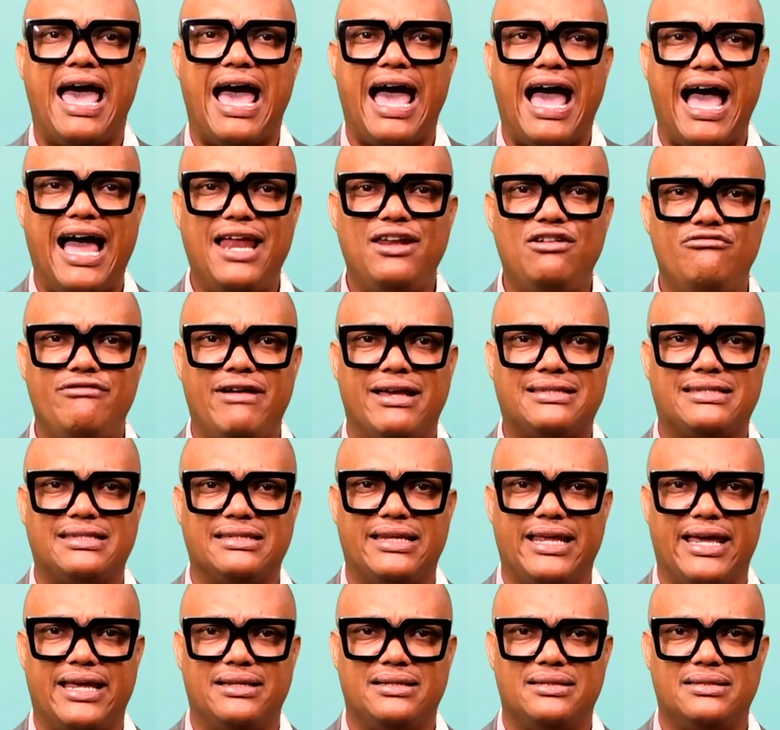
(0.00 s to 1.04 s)
and
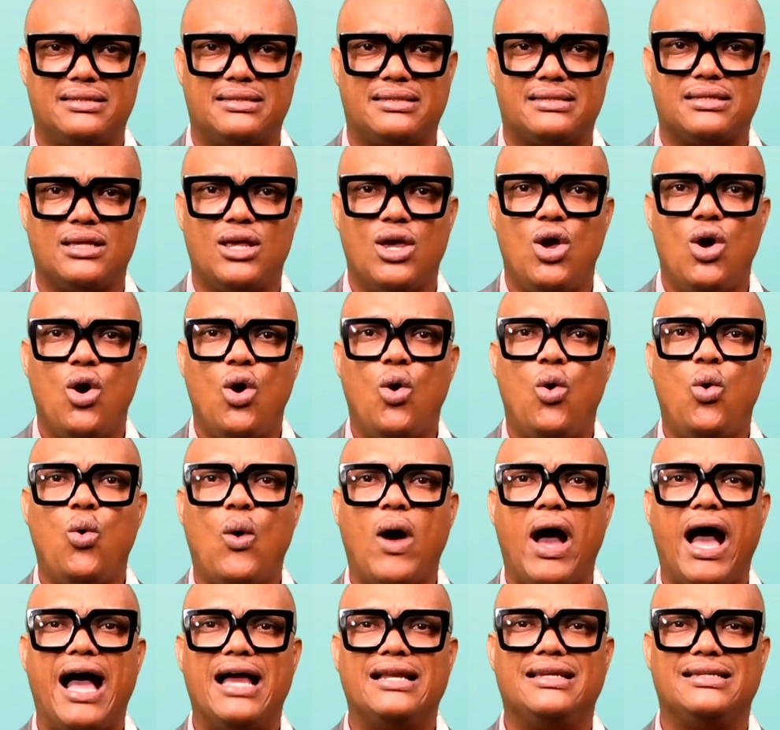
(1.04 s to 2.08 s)
residents who
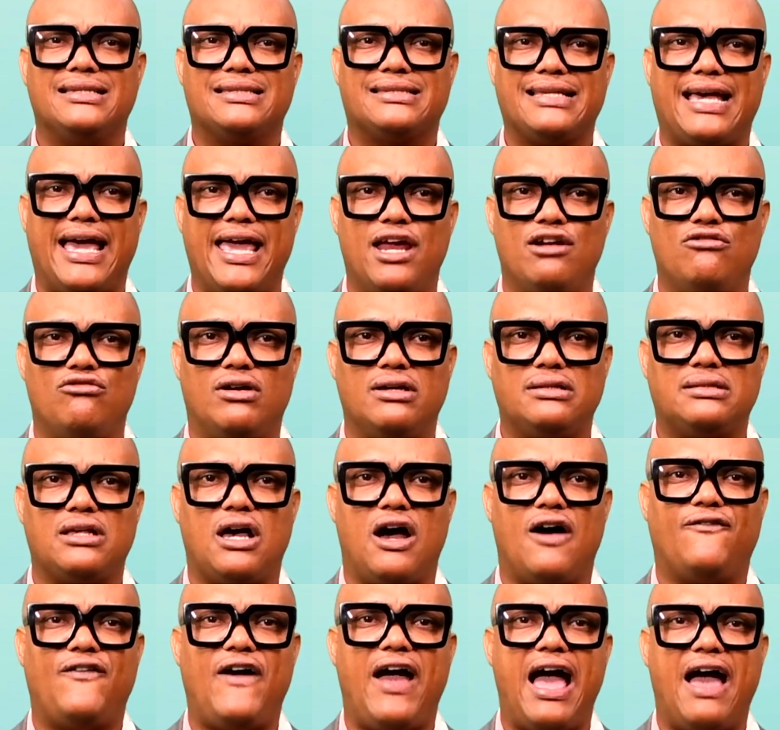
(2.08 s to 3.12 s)
are desirous
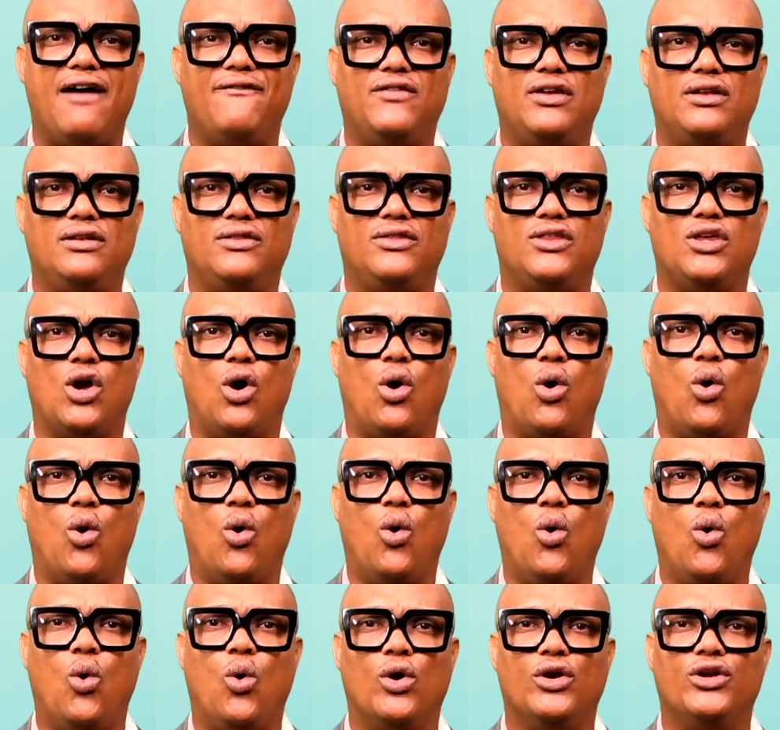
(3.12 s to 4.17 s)
of having their
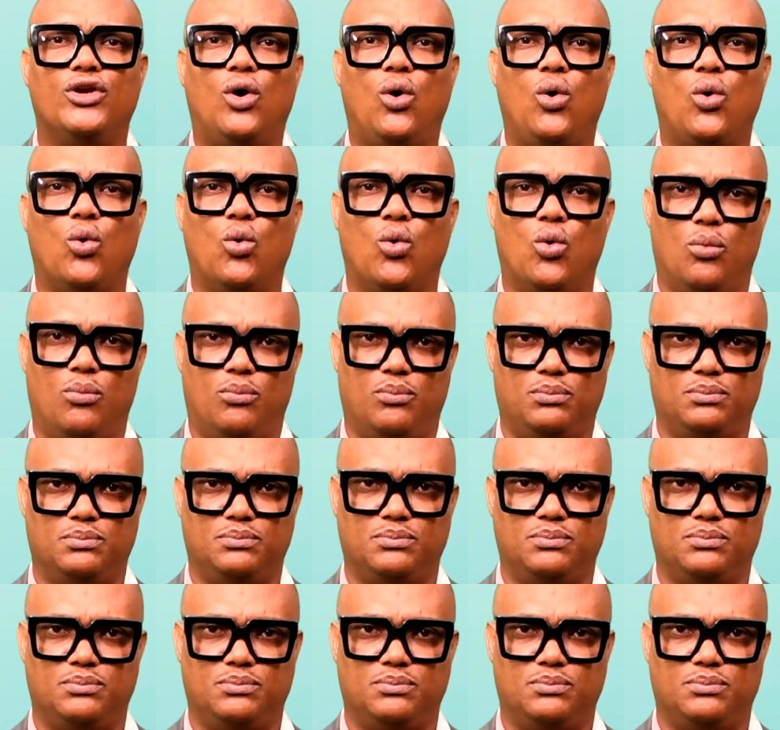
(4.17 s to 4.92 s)
own home.